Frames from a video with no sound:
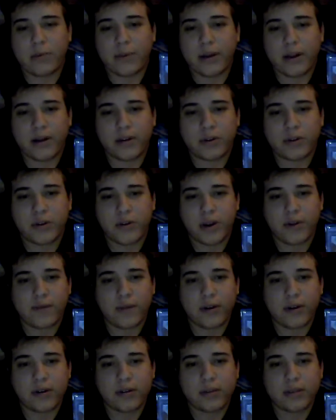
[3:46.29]
player's
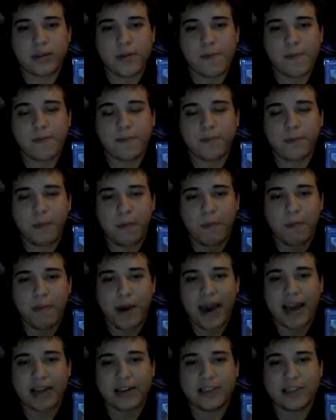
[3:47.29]
graveyards
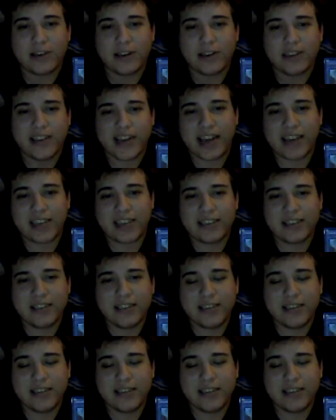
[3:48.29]
back to their decks.